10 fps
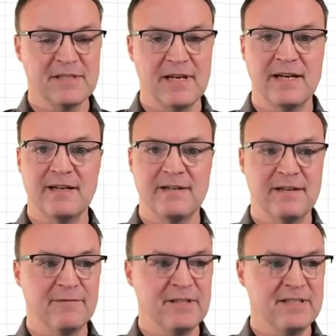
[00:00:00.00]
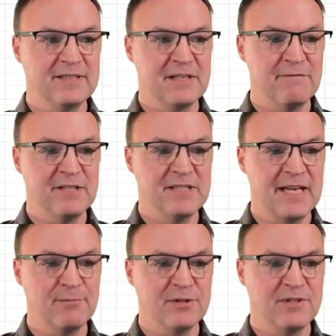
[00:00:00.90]
this
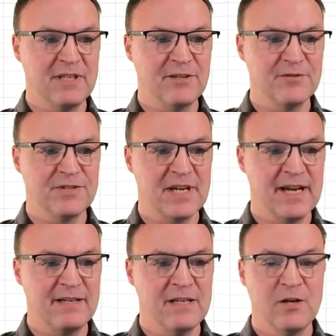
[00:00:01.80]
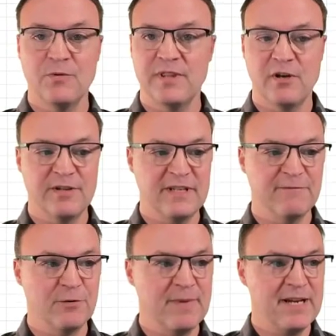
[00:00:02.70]
table to the other side with all the
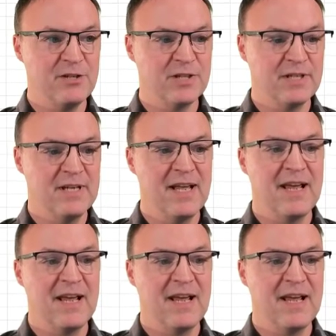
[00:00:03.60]
information,